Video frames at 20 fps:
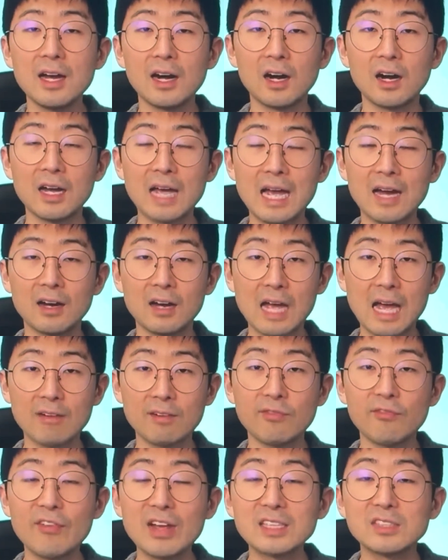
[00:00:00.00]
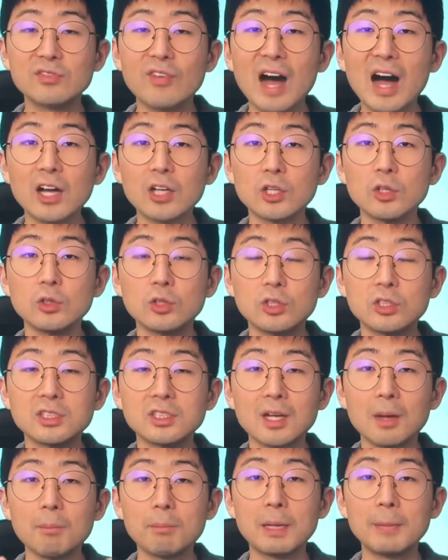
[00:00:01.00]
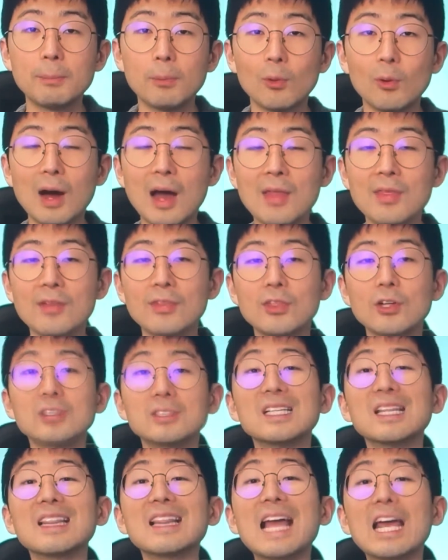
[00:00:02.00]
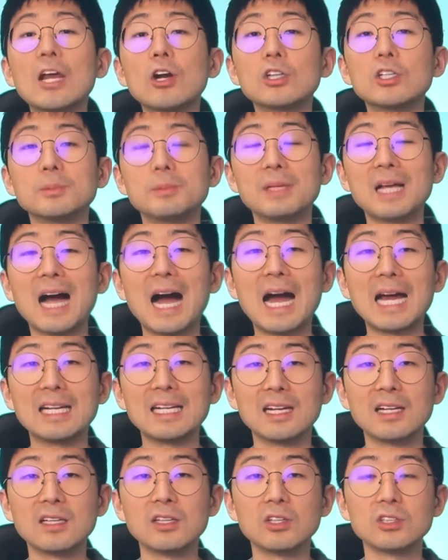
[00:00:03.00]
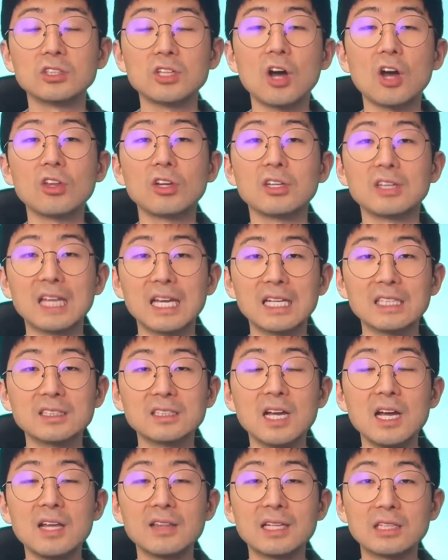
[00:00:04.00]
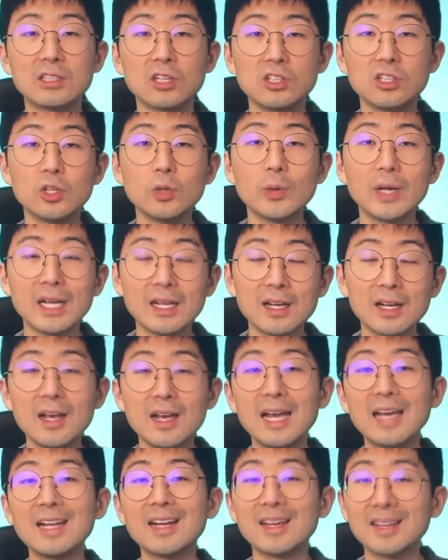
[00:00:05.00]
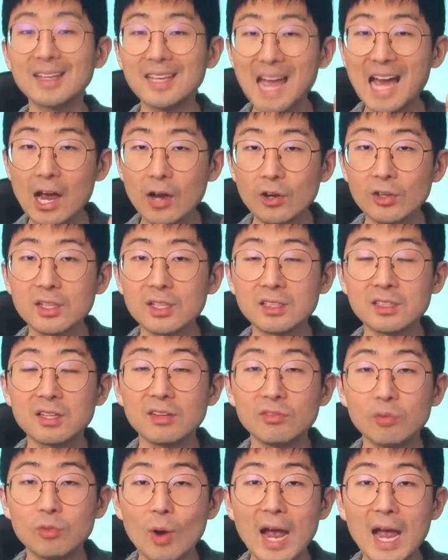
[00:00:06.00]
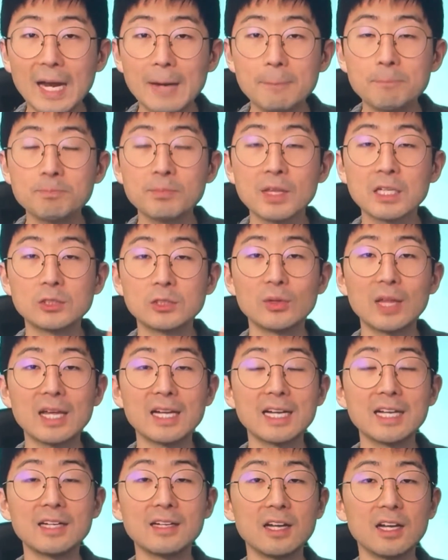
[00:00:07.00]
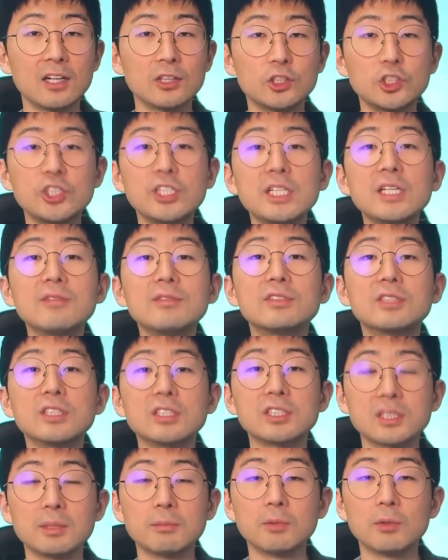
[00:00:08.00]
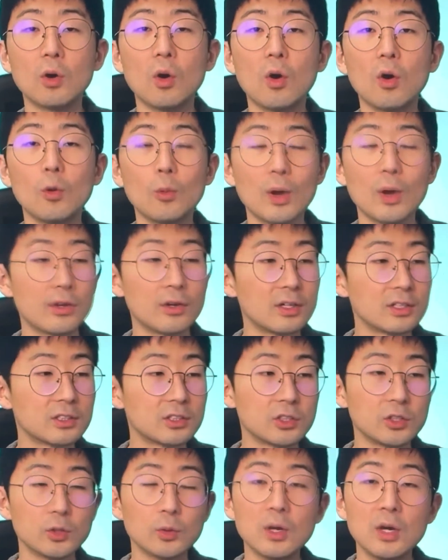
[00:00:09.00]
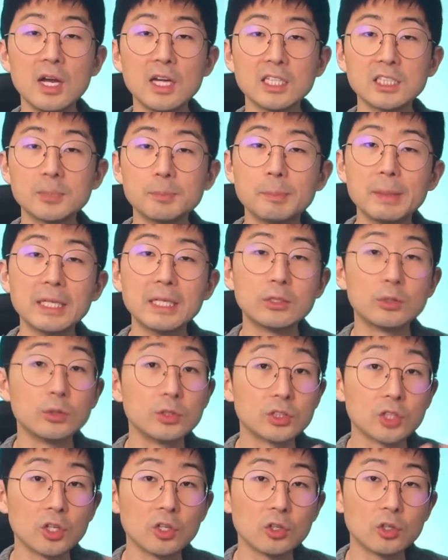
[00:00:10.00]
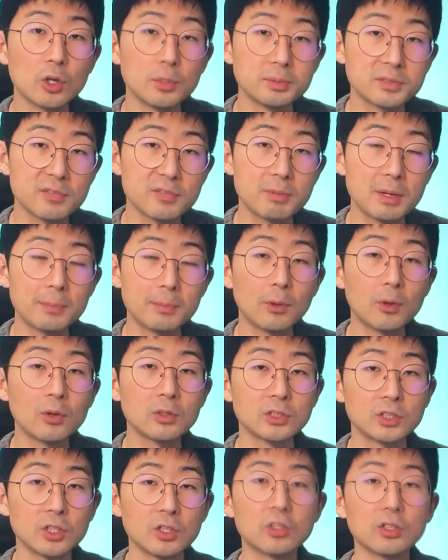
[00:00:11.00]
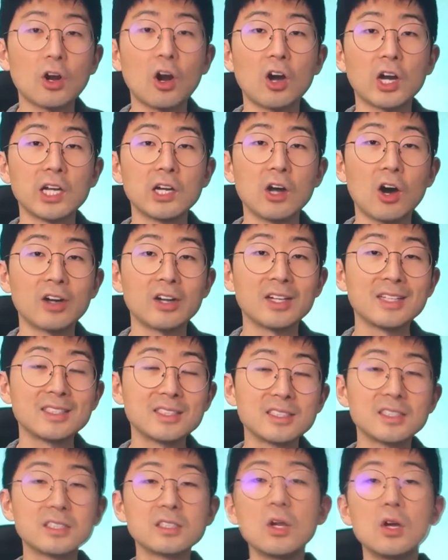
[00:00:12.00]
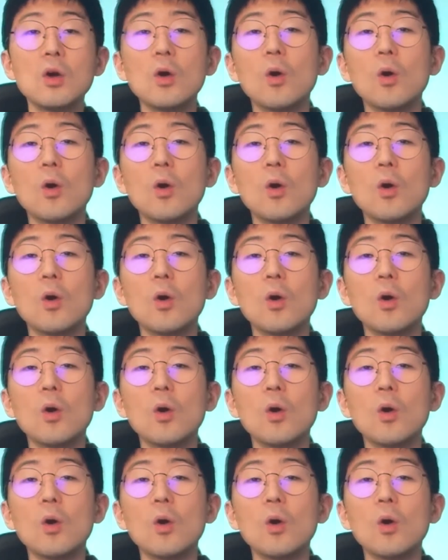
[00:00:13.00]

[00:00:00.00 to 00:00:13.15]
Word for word: uh, uh, at face value to some people and then there's layers behind it. There's other things that they're doing in a calculative way so that it achieves some goal, whether it's to speak to certain groups of people, certain target audiences